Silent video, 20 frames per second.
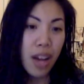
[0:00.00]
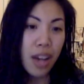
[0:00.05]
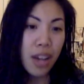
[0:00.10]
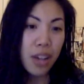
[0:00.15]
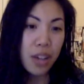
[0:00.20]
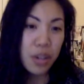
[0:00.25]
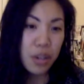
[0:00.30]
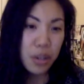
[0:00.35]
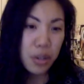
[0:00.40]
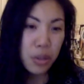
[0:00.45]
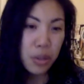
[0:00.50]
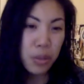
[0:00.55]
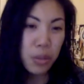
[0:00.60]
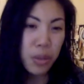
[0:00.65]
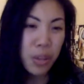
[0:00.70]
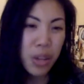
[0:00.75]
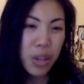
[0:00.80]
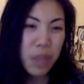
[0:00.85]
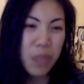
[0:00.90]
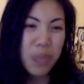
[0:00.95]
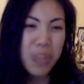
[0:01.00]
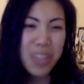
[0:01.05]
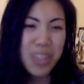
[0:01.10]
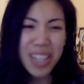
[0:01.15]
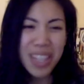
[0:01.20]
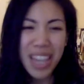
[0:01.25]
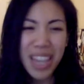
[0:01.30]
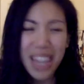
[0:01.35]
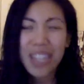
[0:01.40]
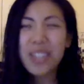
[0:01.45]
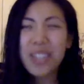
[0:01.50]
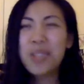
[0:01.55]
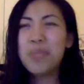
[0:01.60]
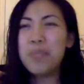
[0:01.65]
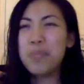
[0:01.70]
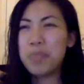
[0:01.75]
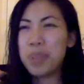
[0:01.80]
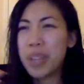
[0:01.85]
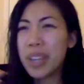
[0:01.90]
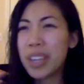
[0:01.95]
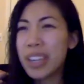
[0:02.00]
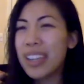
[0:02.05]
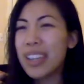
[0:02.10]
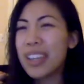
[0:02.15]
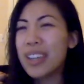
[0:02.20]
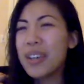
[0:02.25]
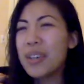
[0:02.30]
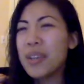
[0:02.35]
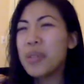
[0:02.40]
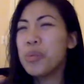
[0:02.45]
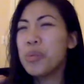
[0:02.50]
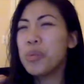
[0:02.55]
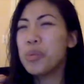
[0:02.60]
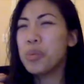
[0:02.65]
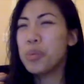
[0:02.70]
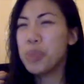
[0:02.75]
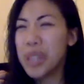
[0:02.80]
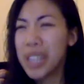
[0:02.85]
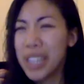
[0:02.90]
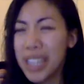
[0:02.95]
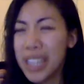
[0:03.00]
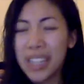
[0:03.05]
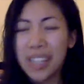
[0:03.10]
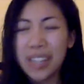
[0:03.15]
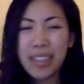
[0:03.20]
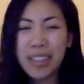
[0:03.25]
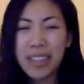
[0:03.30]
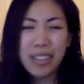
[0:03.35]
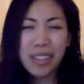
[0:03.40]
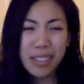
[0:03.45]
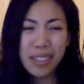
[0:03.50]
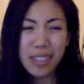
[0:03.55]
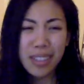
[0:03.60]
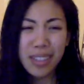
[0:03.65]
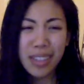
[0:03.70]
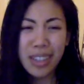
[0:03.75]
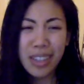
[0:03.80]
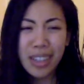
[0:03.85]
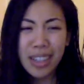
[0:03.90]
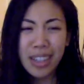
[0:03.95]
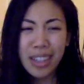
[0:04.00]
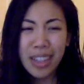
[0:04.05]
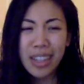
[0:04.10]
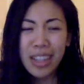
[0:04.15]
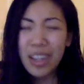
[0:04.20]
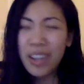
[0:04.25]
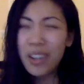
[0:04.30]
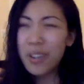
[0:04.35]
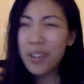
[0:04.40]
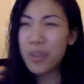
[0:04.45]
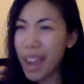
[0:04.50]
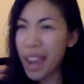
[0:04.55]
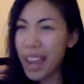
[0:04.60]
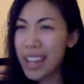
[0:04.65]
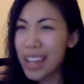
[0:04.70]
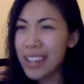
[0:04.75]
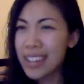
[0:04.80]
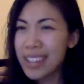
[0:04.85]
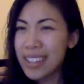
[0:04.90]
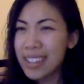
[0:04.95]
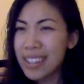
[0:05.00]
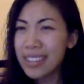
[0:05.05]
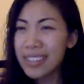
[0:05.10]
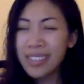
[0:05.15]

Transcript: I knew what it was like to be weak. Right?